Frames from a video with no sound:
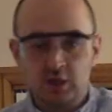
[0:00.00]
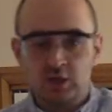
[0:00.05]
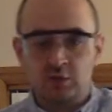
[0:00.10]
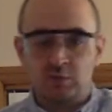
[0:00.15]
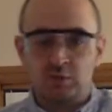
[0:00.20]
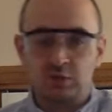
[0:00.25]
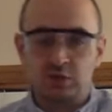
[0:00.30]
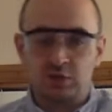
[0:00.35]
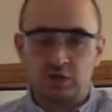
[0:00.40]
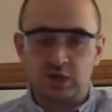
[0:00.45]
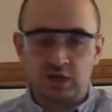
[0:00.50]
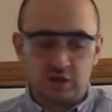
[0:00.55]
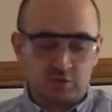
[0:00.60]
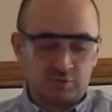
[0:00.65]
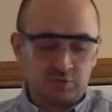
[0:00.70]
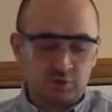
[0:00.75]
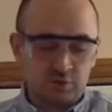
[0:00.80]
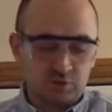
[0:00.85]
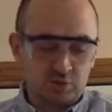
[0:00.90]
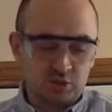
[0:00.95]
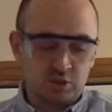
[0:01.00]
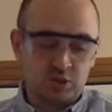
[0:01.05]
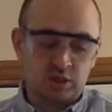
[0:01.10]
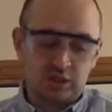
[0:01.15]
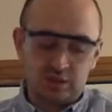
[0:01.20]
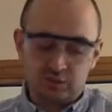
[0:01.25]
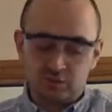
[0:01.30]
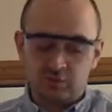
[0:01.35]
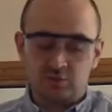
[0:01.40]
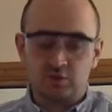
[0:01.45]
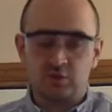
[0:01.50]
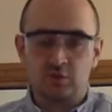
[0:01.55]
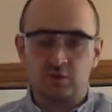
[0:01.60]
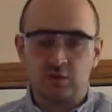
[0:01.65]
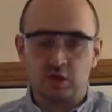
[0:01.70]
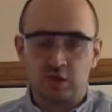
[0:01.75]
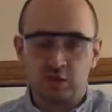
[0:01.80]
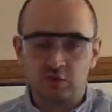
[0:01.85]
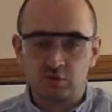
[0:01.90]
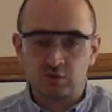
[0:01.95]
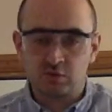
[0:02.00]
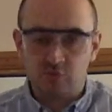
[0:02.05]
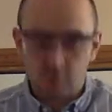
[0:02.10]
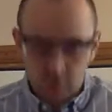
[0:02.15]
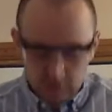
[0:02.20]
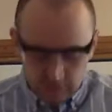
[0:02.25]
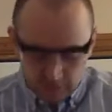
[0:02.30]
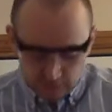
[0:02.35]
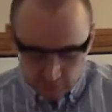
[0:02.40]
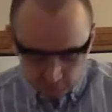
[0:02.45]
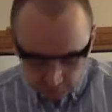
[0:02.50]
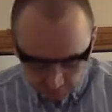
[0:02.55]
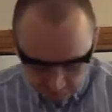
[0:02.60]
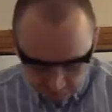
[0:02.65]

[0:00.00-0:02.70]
which you get a few sheets in squares,